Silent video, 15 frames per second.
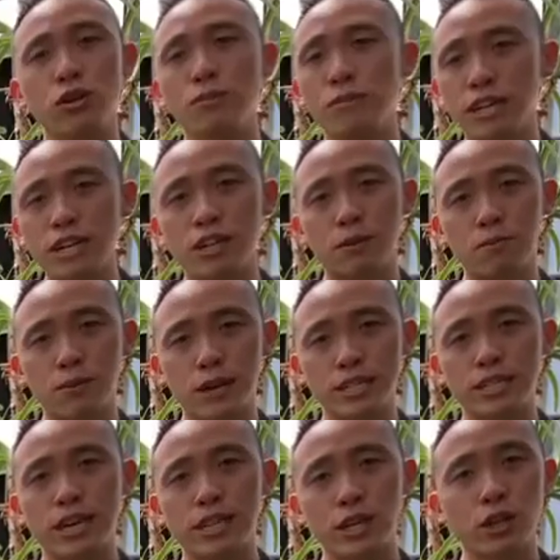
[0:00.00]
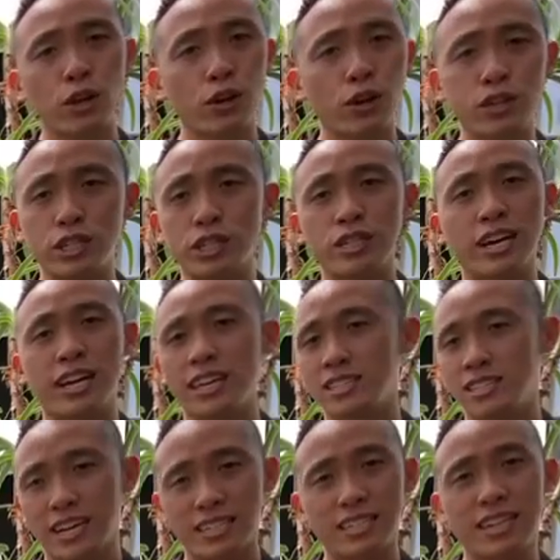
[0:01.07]
There are many other plants out there that are just not as
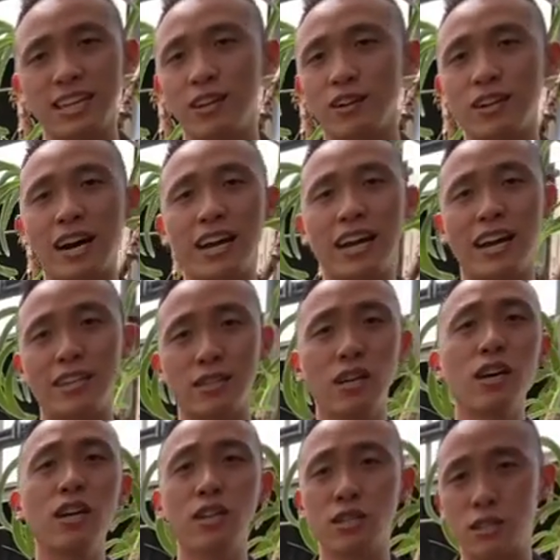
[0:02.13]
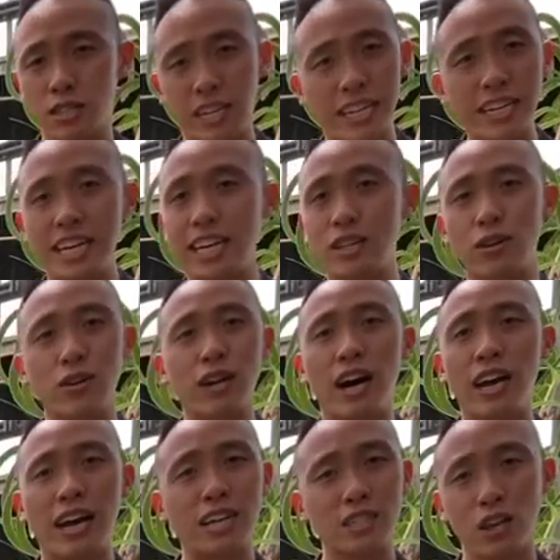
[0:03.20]
sexy, they're not as stinky, they're
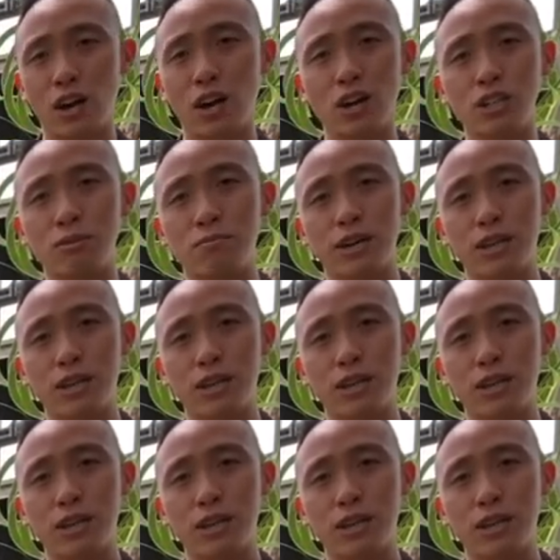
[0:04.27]
not as large,